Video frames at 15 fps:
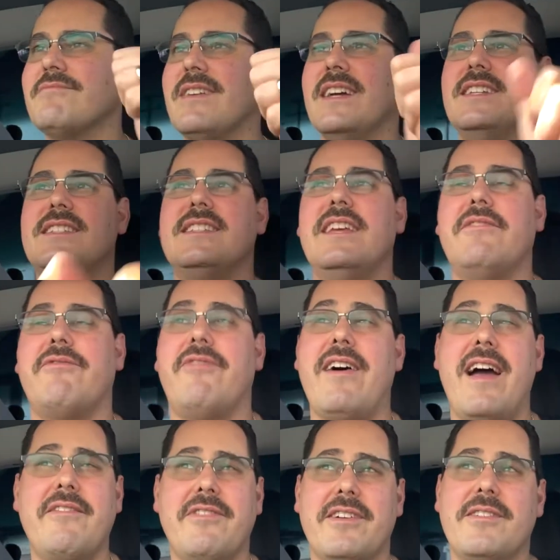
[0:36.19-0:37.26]
I just need
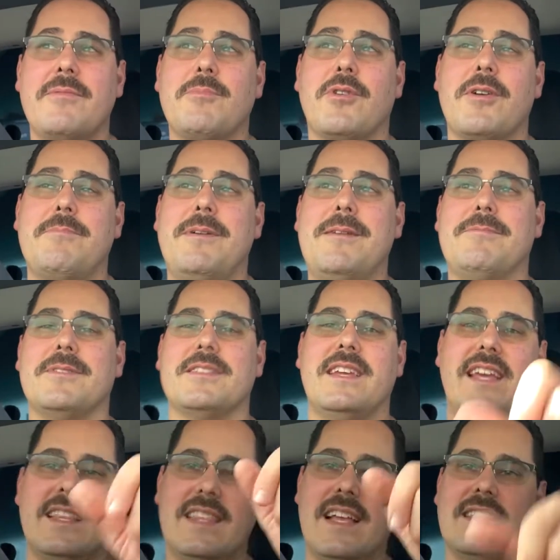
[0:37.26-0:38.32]
500 more people to
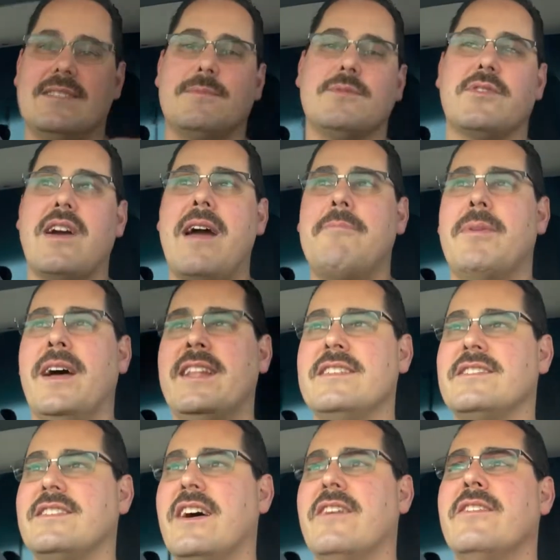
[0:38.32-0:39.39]
hit that subscribe
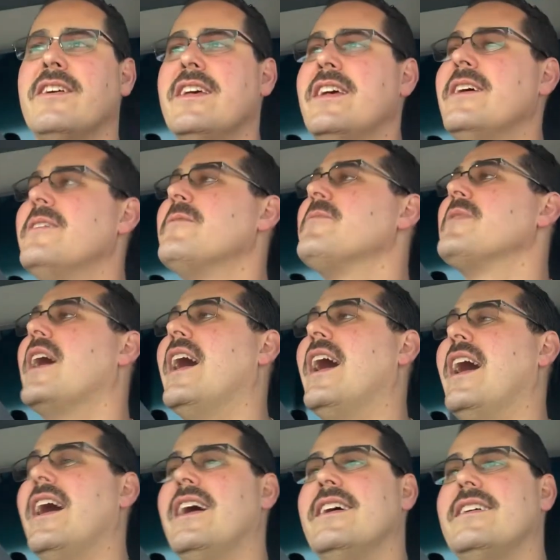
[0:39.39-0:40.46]
button. So
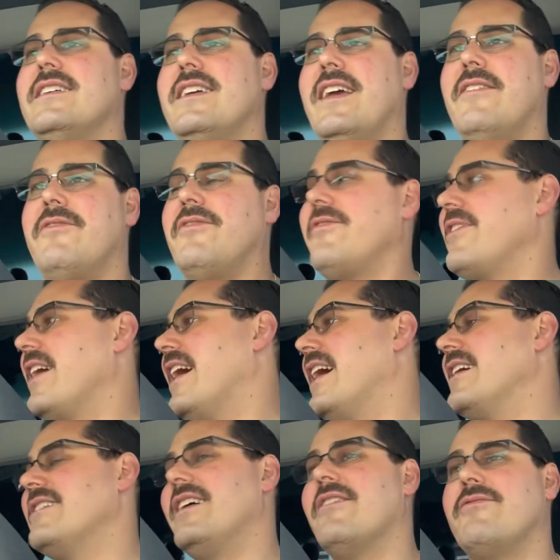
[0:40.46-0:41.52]

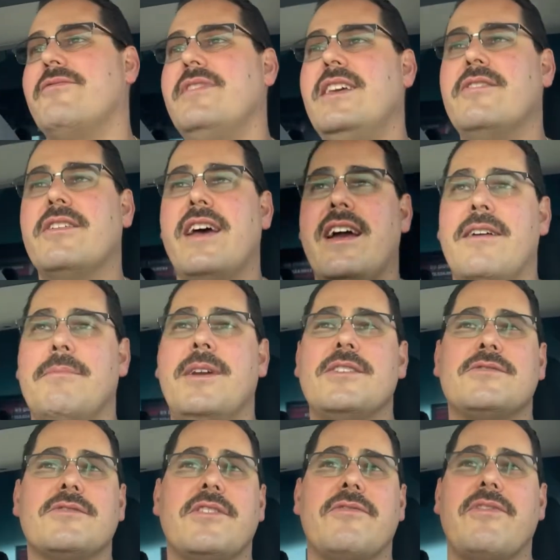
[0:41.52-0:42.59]
if you and I are
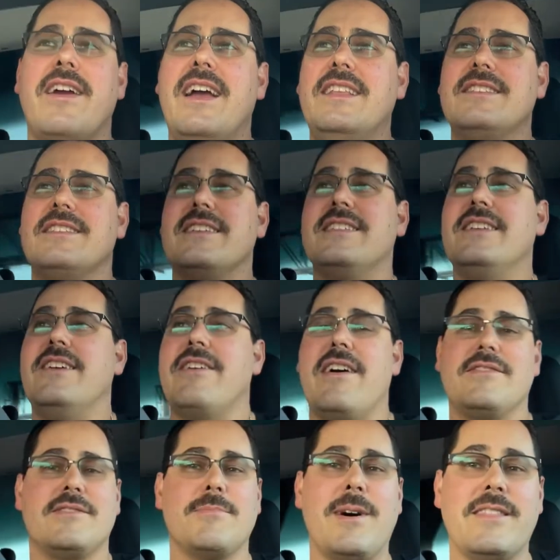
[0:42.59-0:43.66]
mutual friends and you
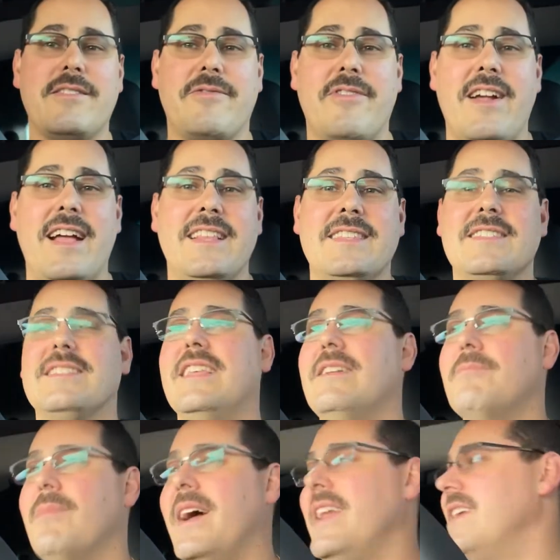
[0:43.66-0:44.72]
have some other friends that
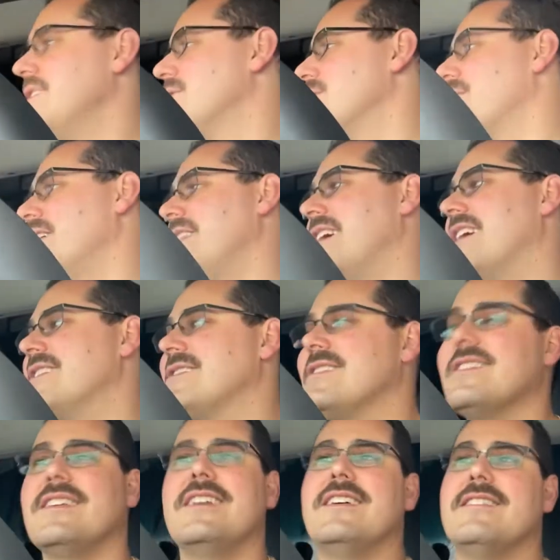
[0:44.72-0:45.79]
might enjoy this,
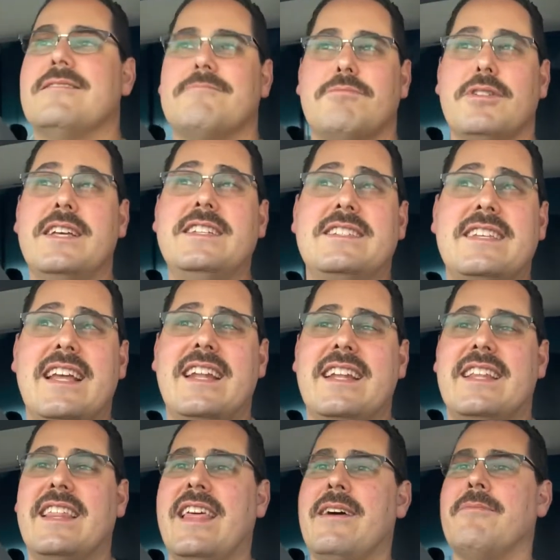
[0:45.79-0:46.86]
please send it
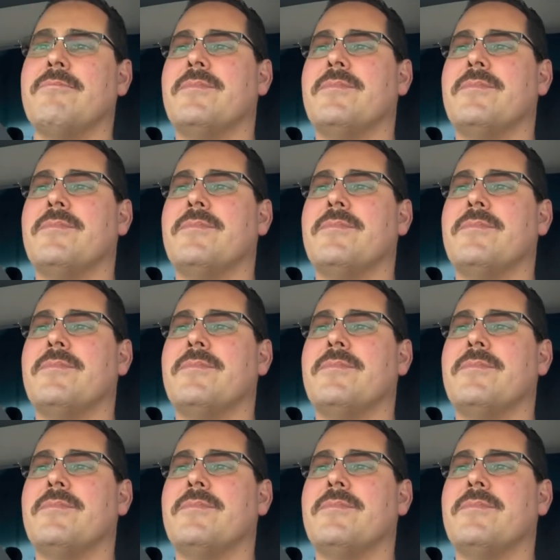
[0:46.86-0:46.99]
to them.